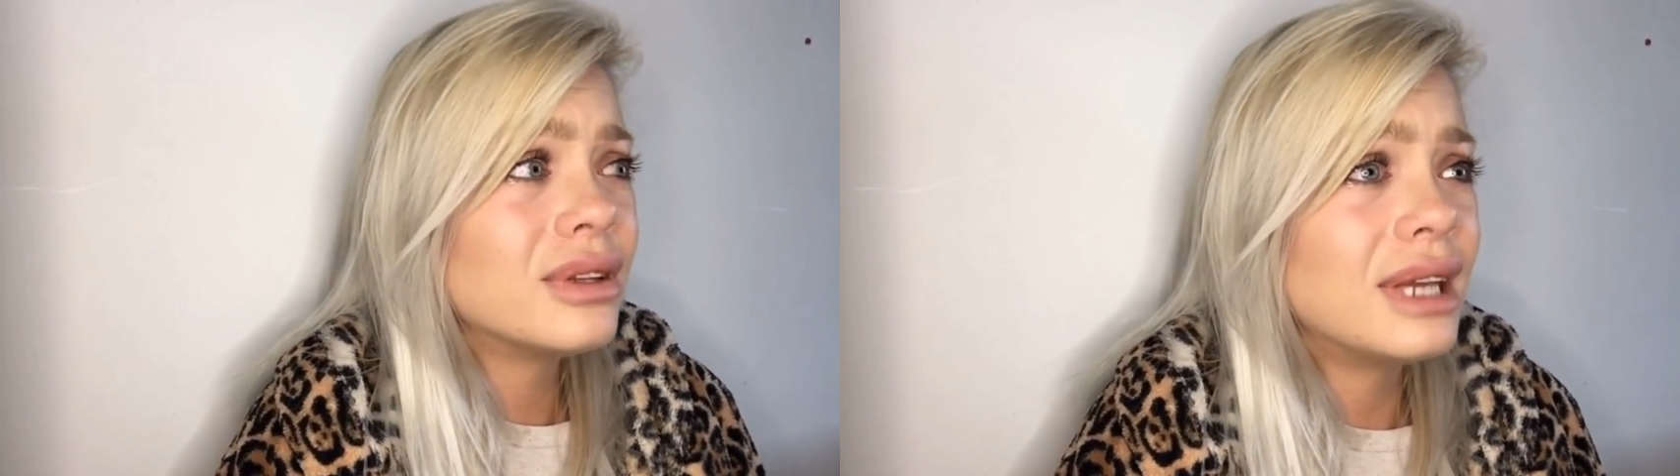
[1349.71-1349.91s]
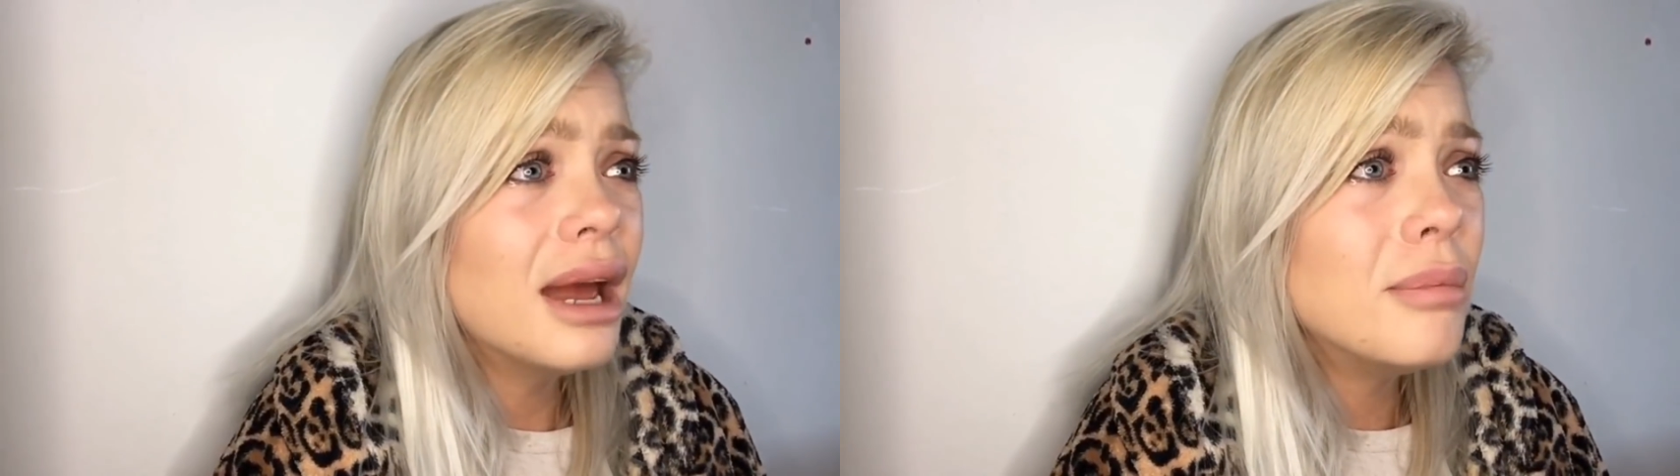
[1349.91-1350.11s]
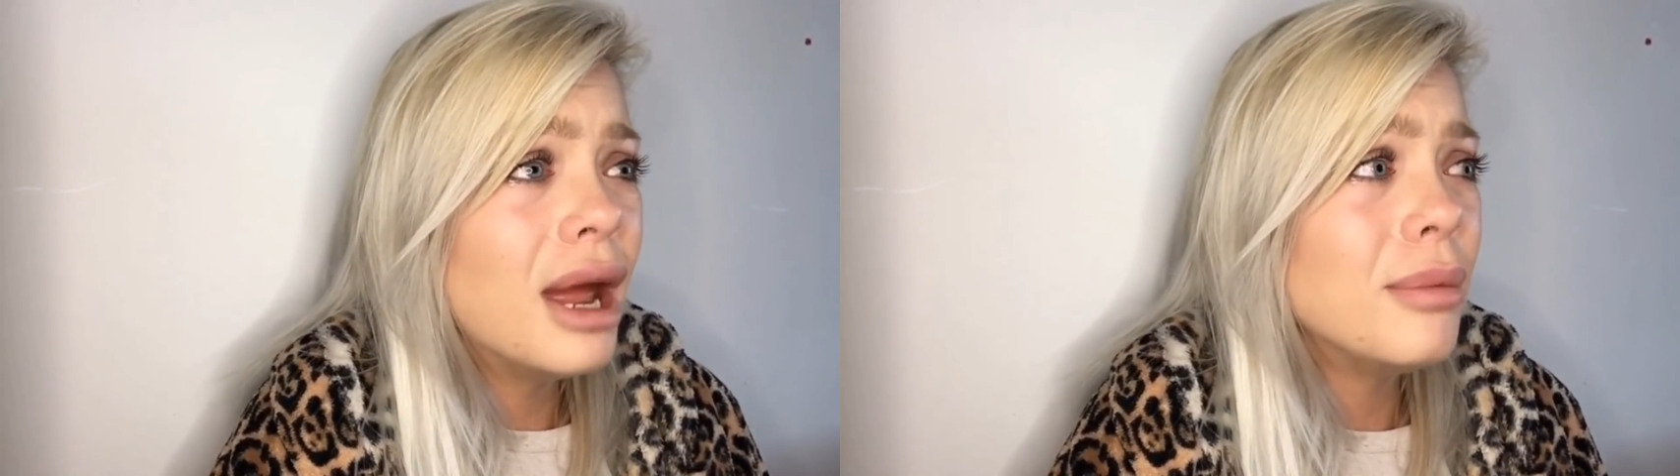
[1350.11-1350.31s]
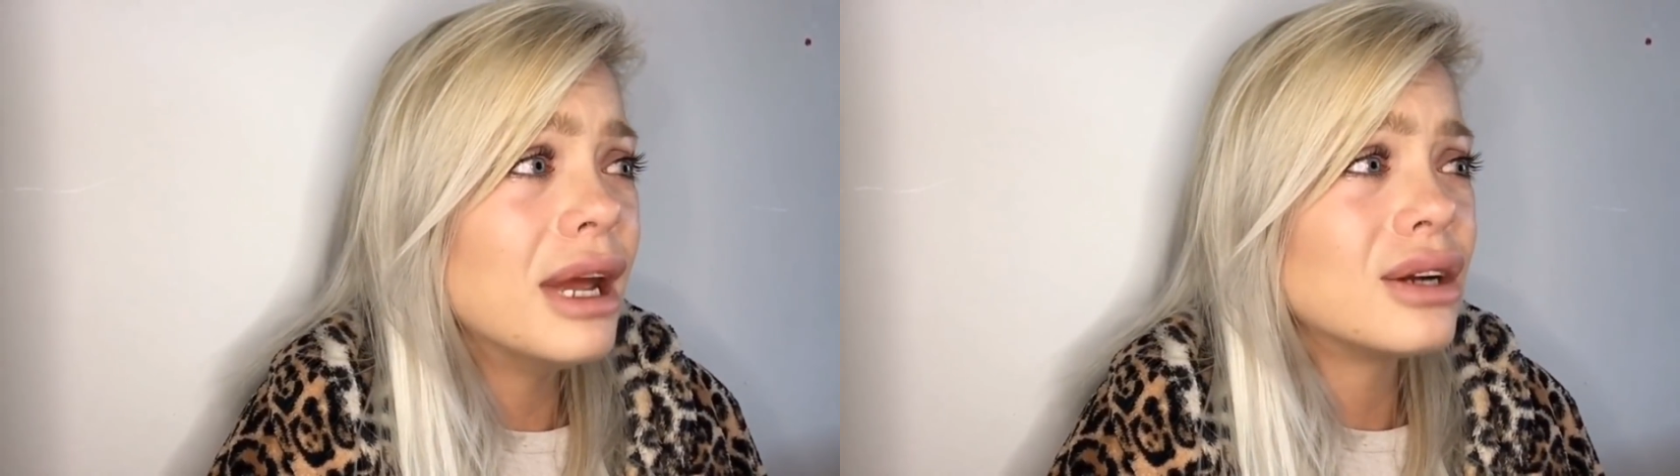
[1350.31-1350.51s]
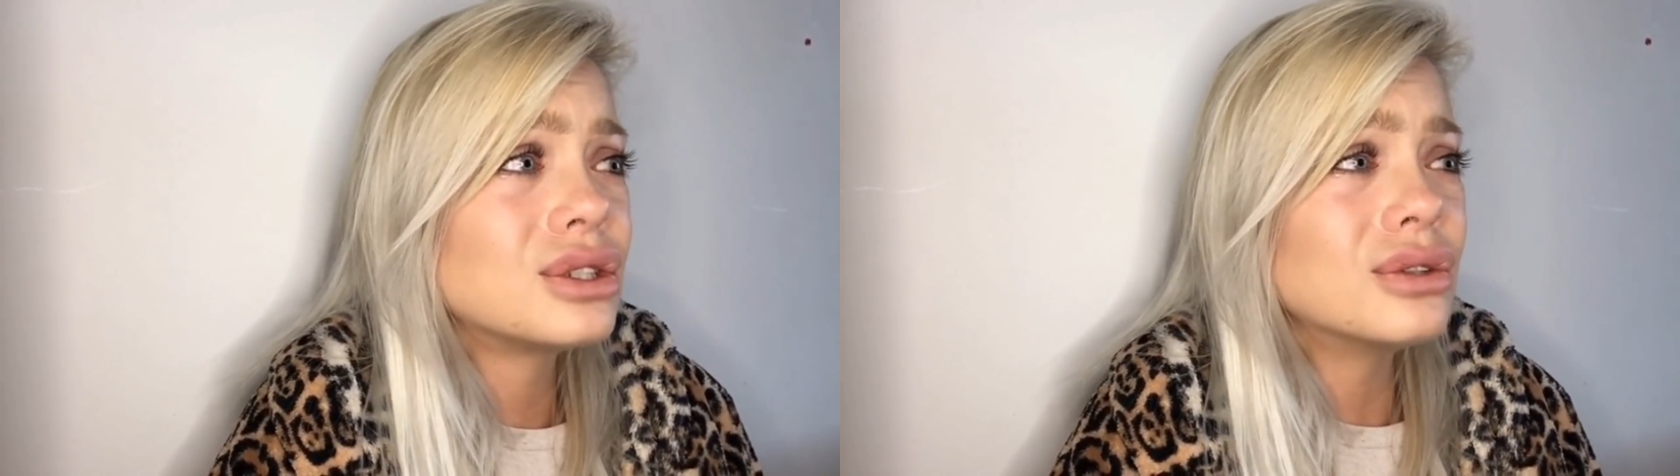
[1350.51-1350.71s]
yeah, maybe
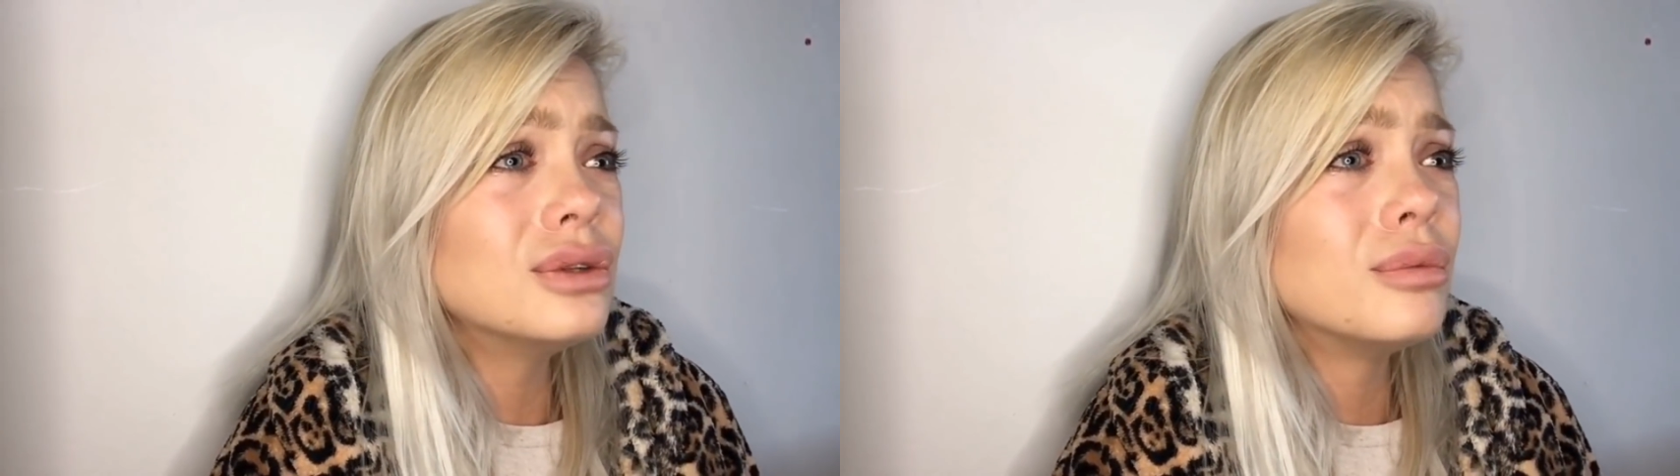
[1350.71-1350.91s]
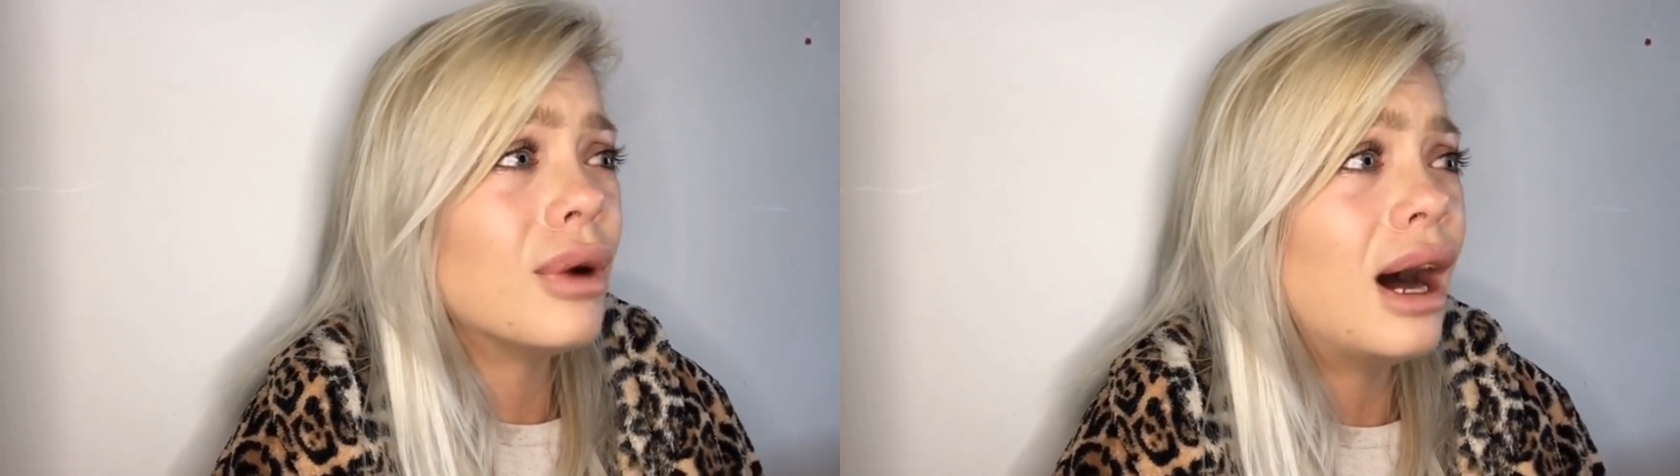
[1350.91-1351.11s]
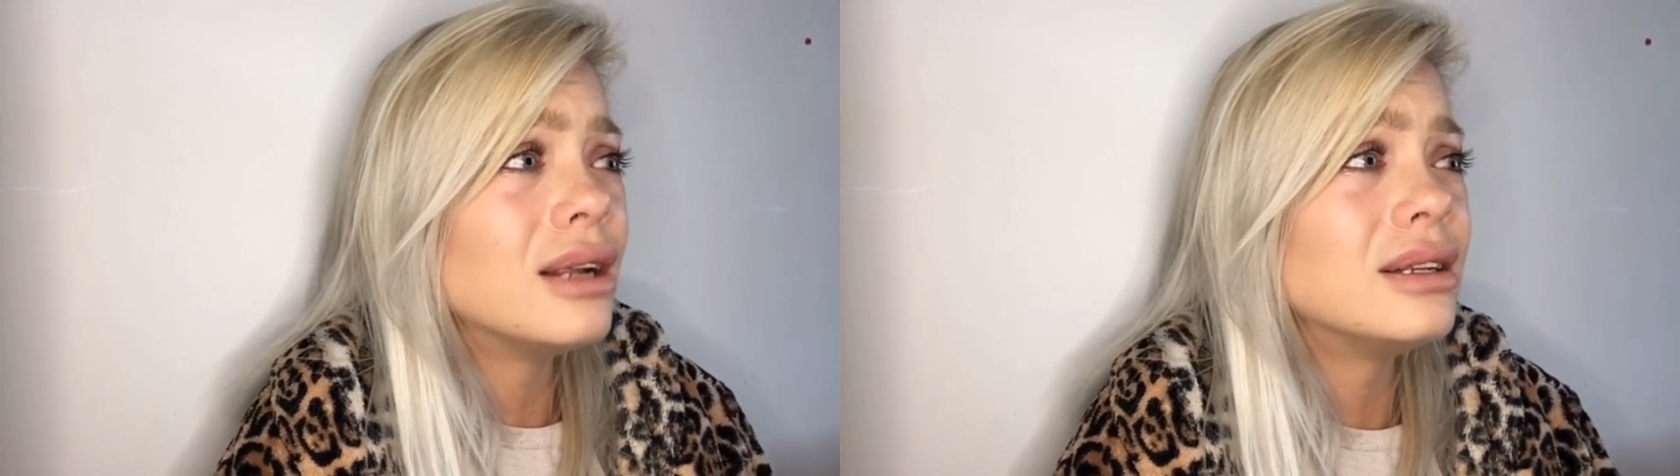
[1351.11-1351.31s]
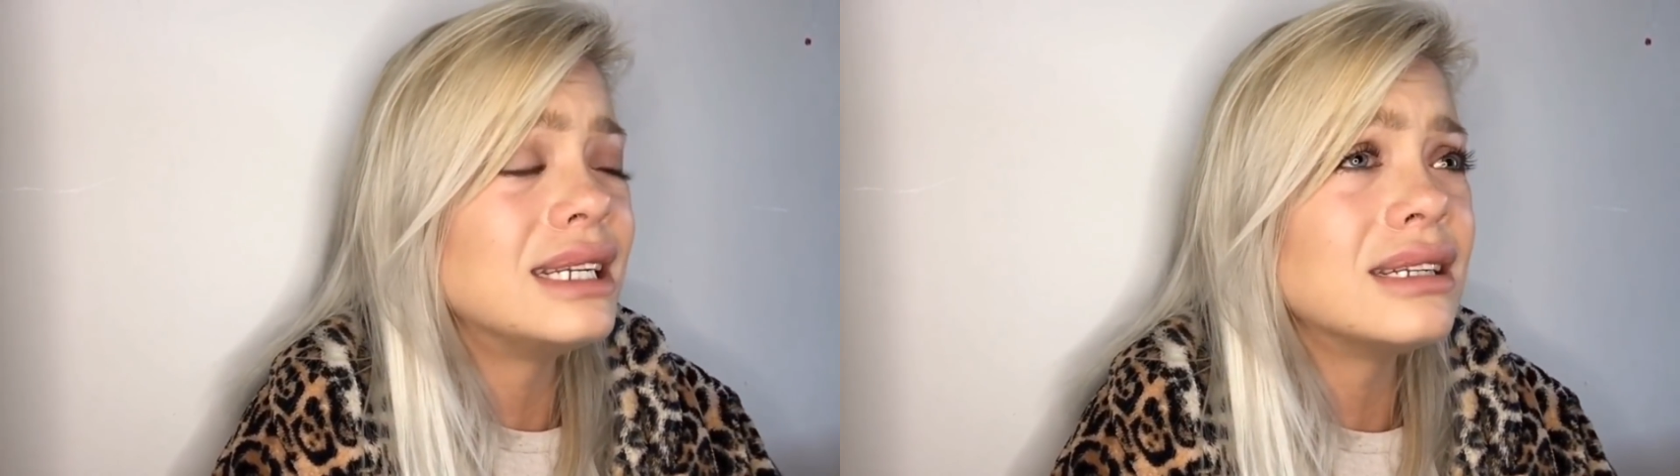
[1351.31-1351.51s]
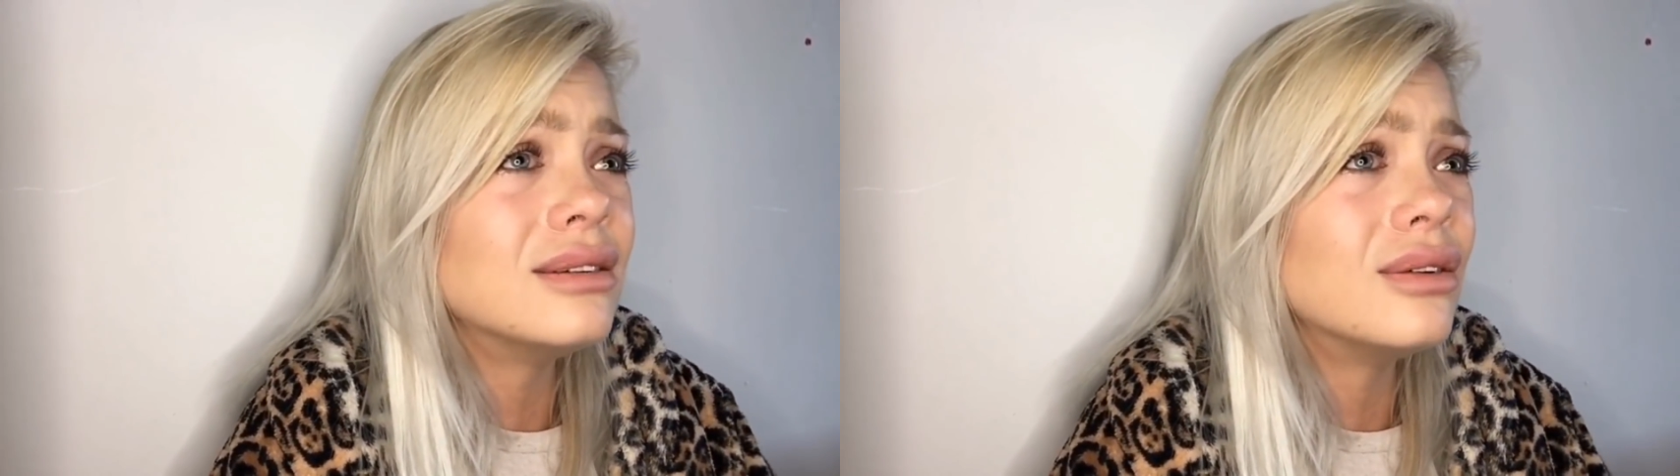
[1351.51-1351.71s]
I shouldn't, but I
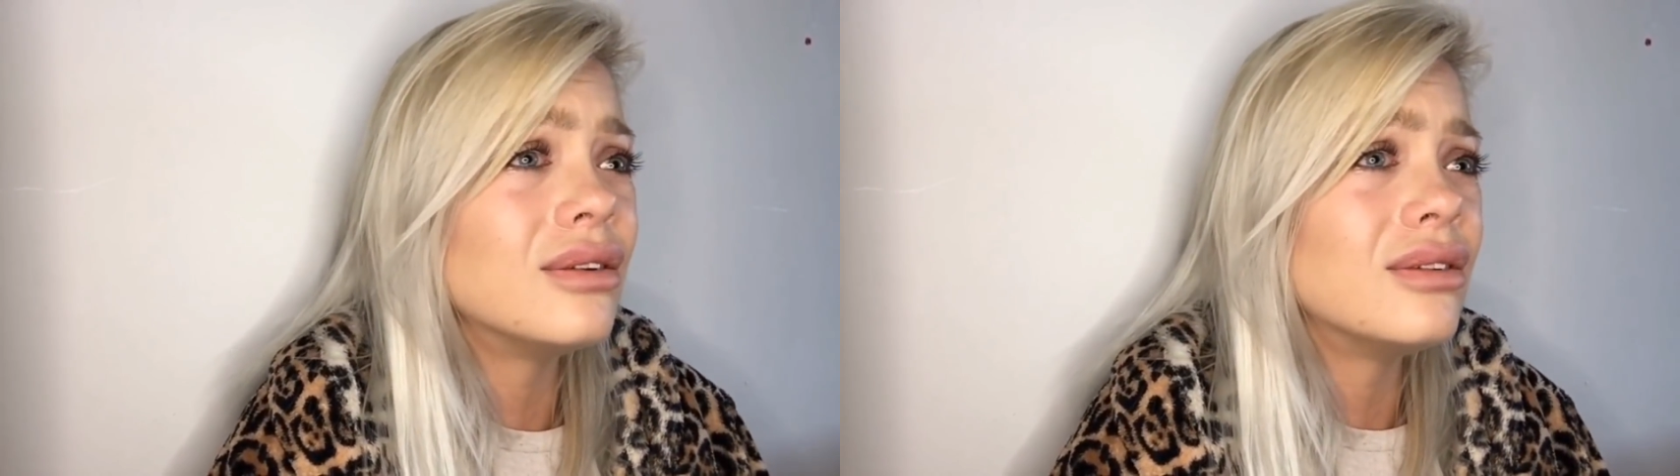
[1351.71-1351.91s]
didn't